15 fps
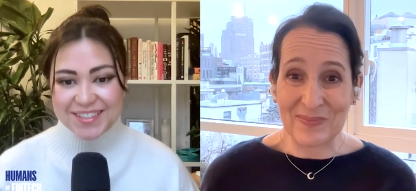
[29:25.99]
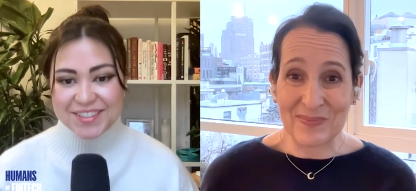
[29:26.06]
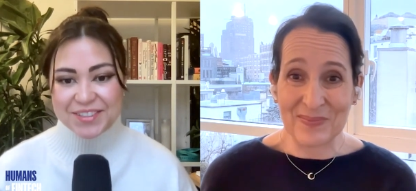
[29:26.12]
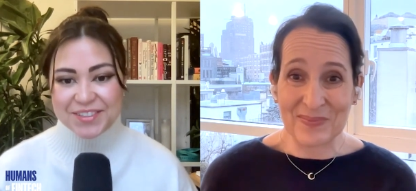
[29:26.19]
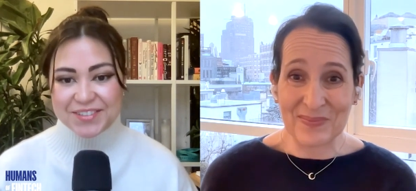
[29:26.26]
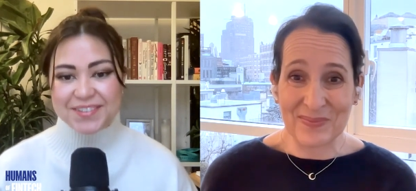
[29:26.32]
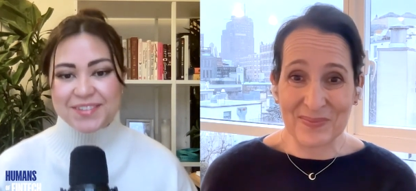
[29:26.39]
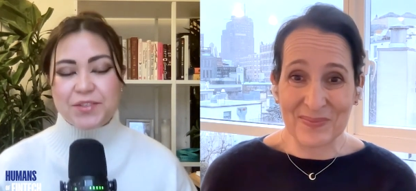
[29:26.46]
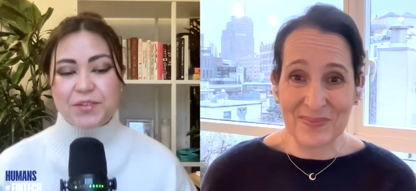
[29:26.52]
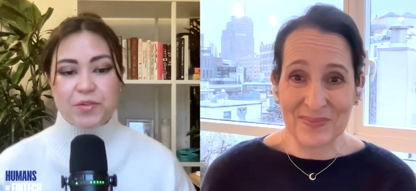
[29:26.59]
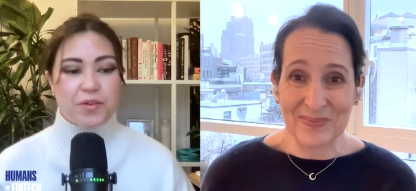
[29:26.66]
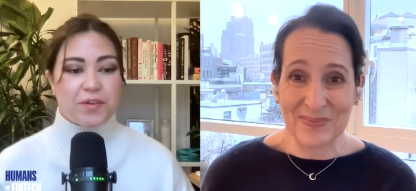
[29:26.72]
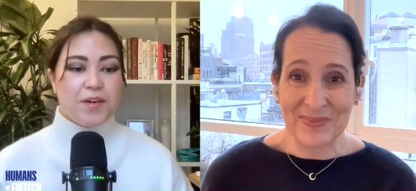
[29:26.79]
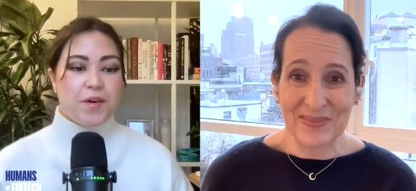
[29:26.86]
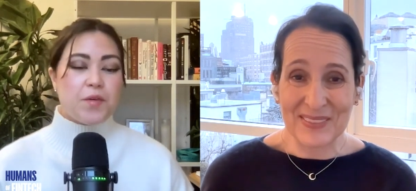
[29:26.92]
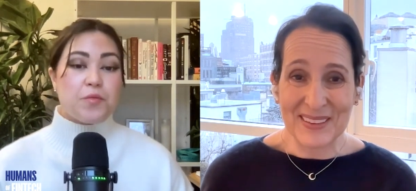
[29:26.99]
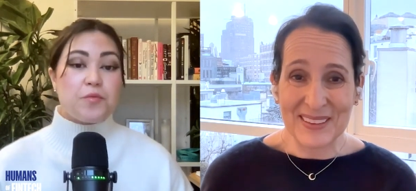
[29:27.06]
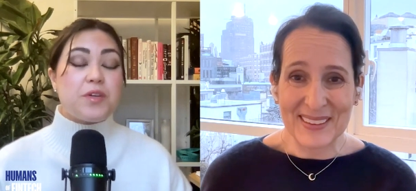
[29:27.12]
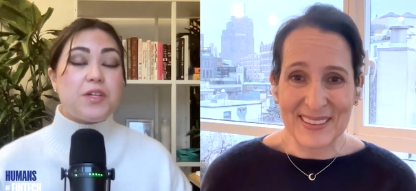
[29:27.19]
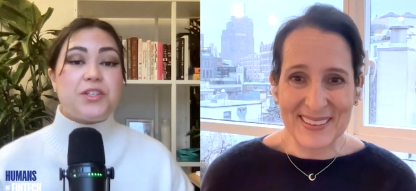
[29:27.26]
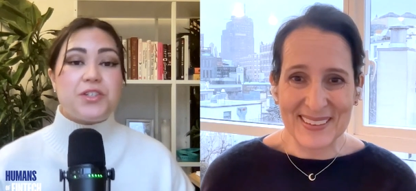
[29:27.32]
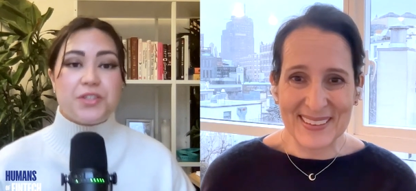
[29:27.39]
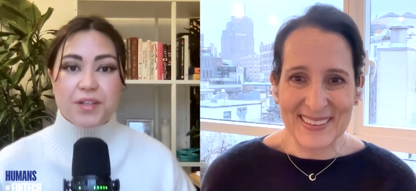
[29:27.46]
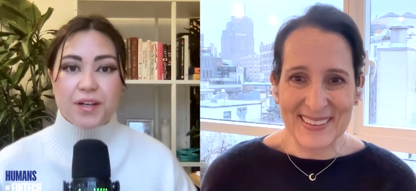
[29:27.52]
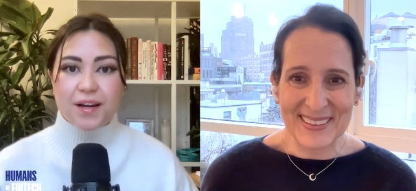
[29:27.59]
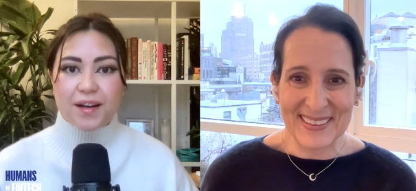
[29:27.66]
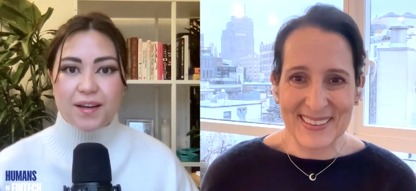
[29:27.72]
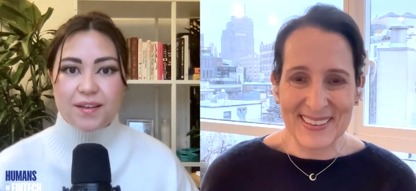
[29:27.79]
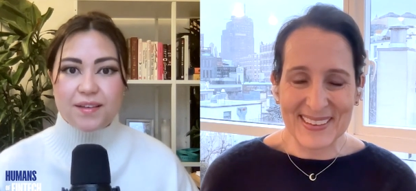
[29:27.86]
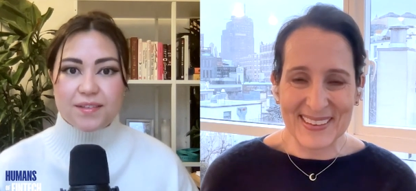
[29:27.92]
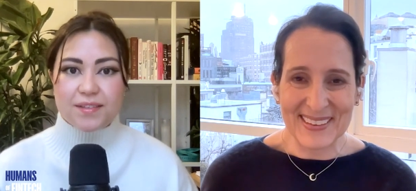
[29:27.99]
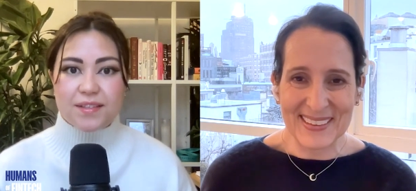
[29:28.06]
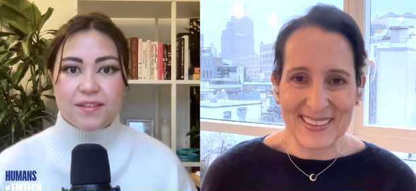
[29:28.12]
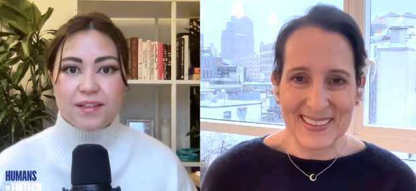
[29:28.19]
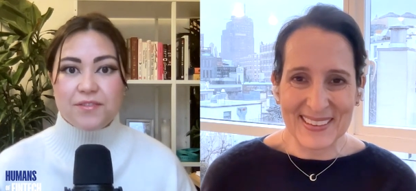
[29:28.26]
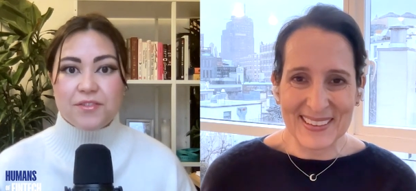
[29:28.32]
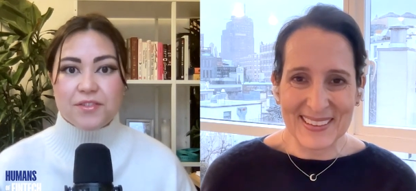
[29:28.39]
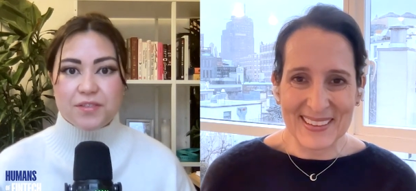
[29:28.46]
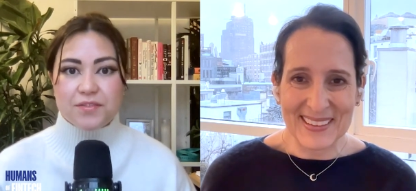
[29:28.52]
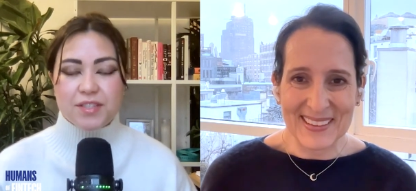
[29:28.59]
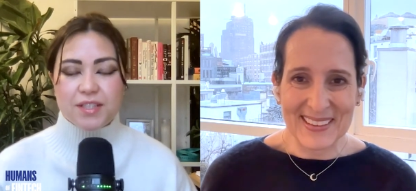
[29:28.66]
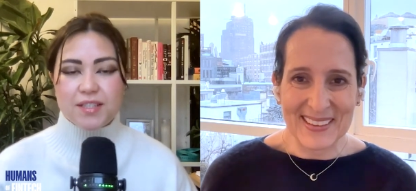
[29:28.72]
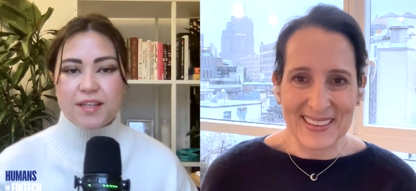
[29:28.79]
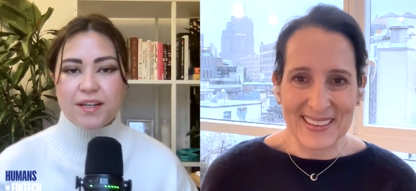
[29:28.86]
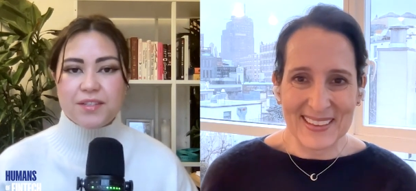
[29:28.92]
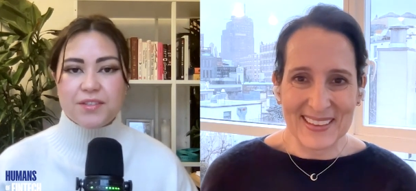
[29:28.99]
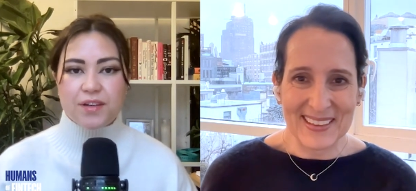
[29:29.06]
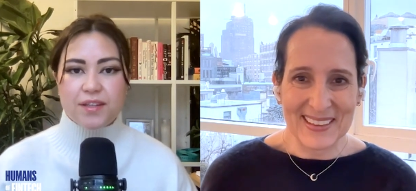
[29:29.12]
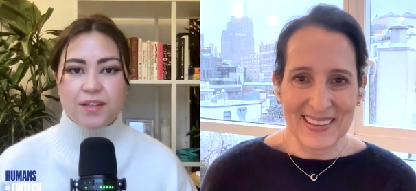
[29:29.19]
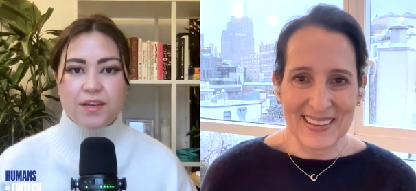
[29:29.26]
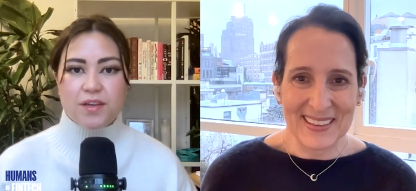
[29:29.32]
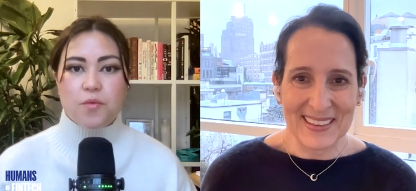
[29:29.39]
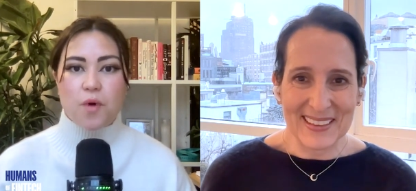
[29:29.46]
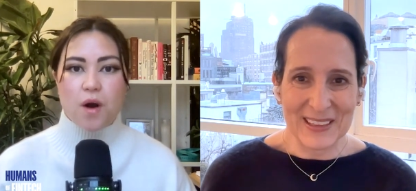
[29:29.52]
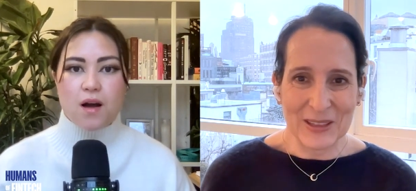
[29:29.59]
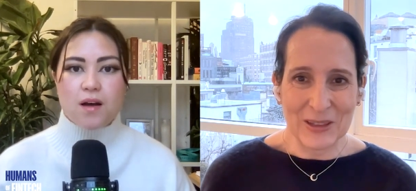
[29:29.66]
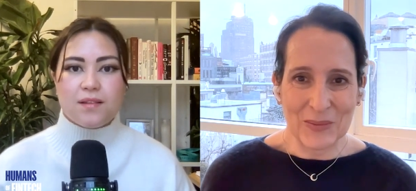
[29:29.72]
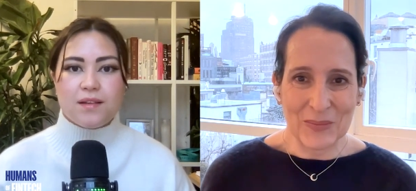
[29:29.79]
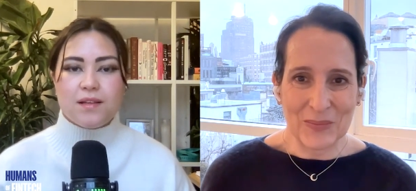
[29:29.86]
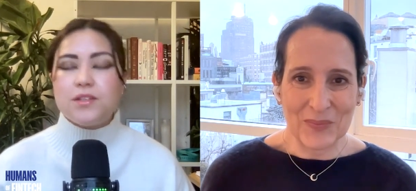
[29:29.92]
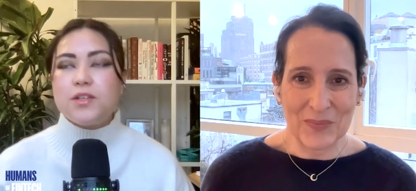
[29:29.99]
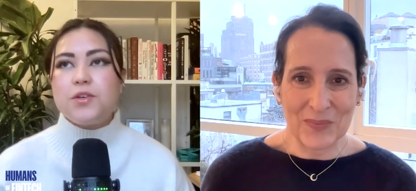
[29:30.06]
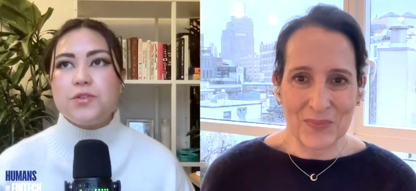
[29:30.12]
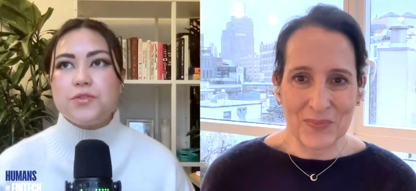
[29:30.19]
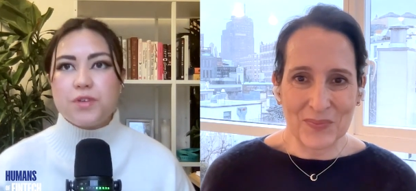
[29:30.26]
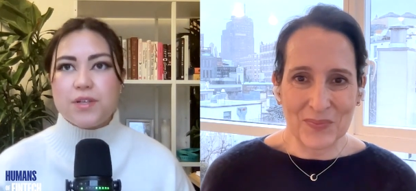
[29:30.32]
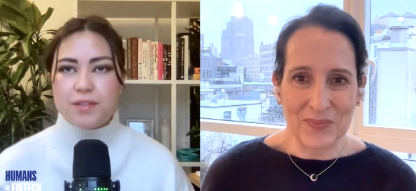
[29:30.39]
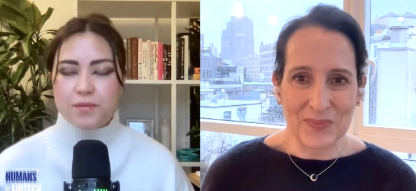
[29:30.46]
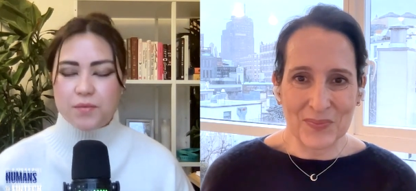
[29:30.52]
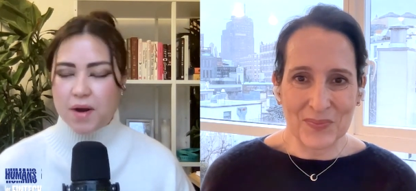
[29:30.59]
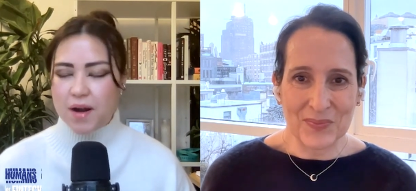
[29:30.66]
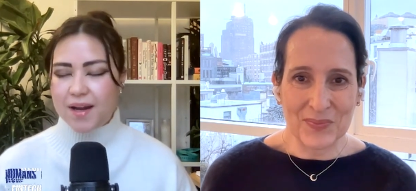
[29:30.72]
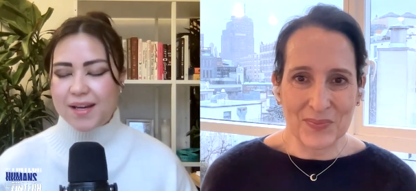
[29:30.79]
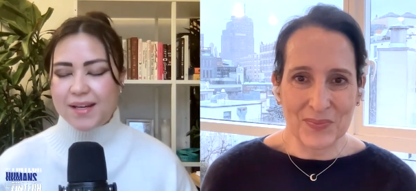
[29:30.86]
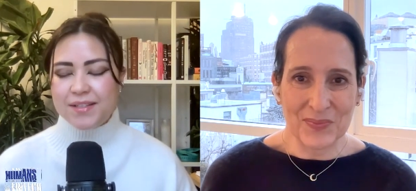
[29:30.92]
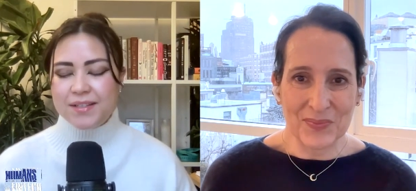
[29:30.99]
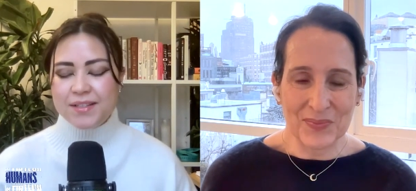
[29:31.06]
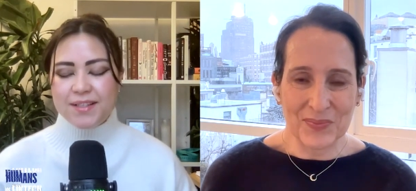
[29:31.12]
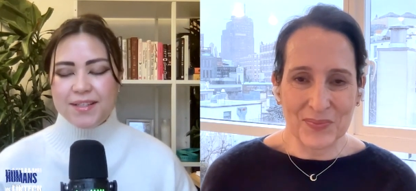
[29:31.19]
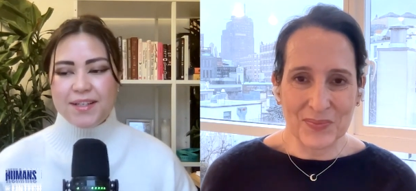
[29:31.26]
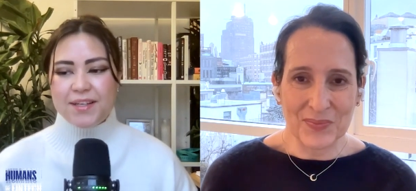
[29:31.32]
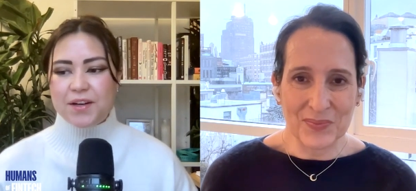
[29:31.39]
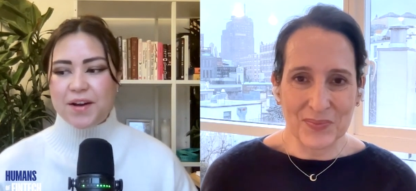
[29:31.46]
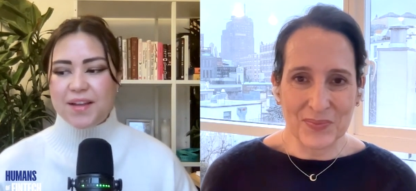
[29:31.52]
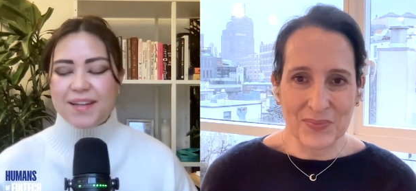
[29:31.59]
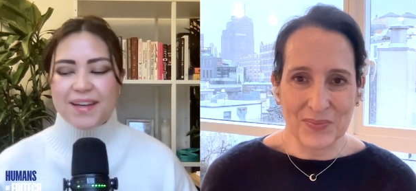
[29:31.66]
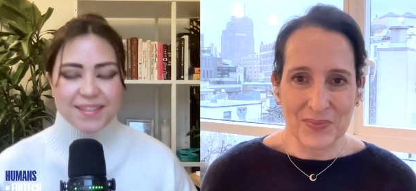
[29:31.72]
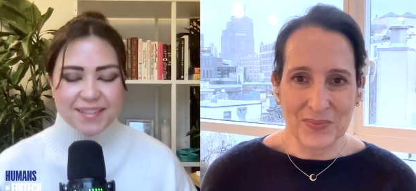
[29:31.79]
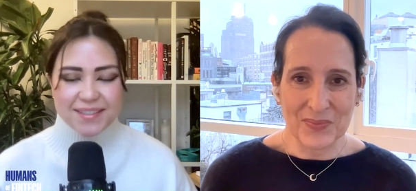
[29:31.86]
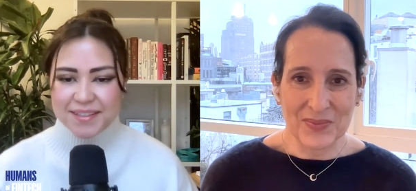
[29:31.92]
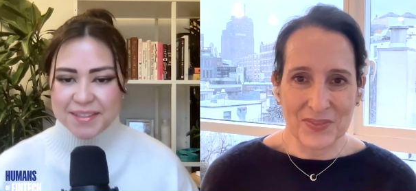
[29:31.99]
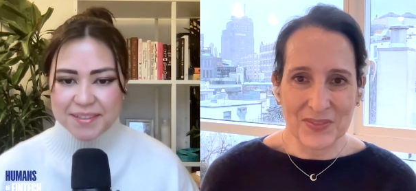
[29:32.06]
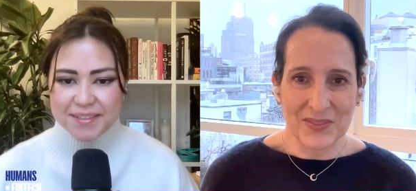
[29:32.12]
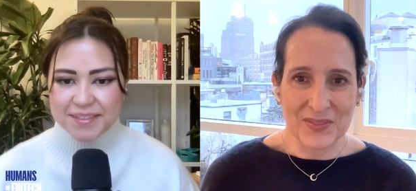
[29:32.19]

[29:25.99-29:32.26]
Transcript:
Speaker 1: To to reach uh, levels of success, right? That you want, and that's a huge reason why you know I like to